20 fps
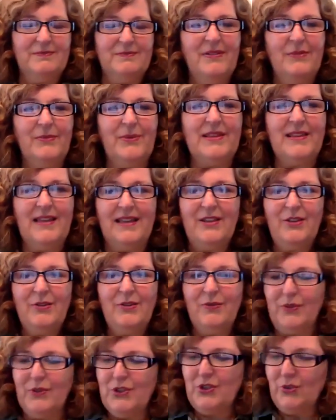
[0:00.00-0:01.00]
we thank you
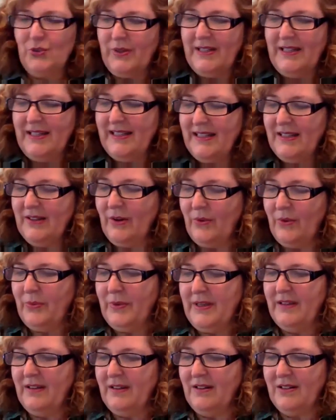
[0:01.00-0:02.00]
for joining.
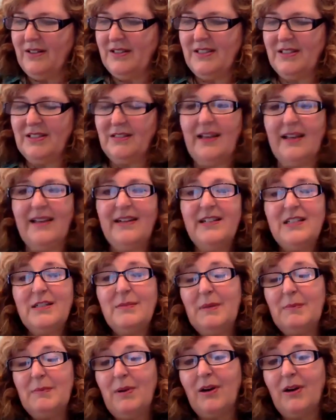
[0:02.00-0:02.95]
We are delighted to be